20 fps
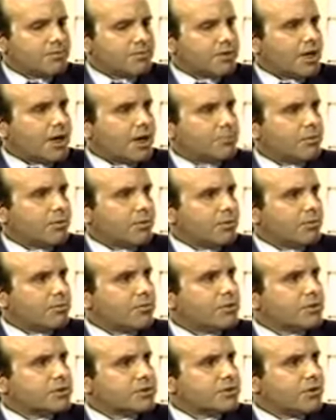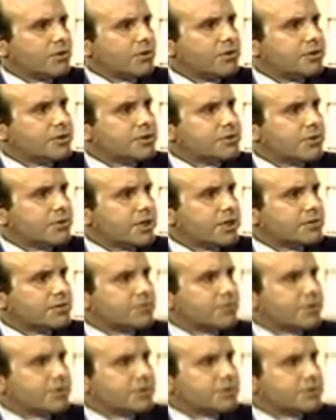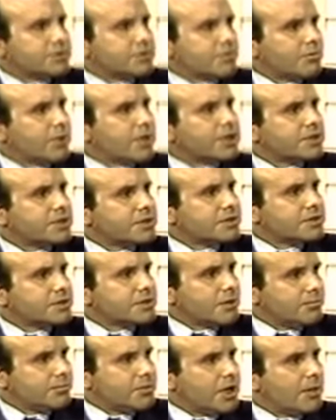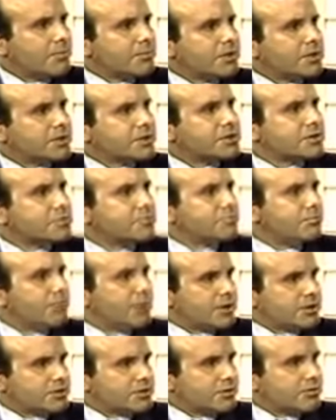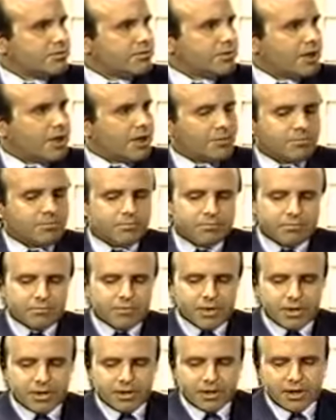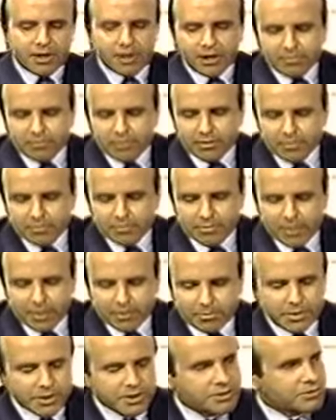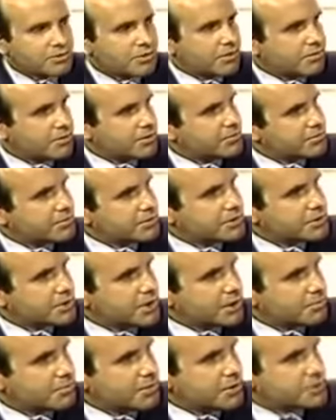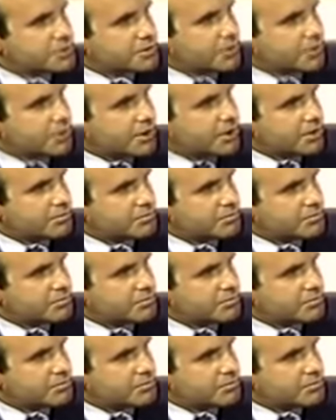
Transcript: flap, or what's called the transverse rectus abdominis muscle flap, and I have a picture of it. Would you like me to show that?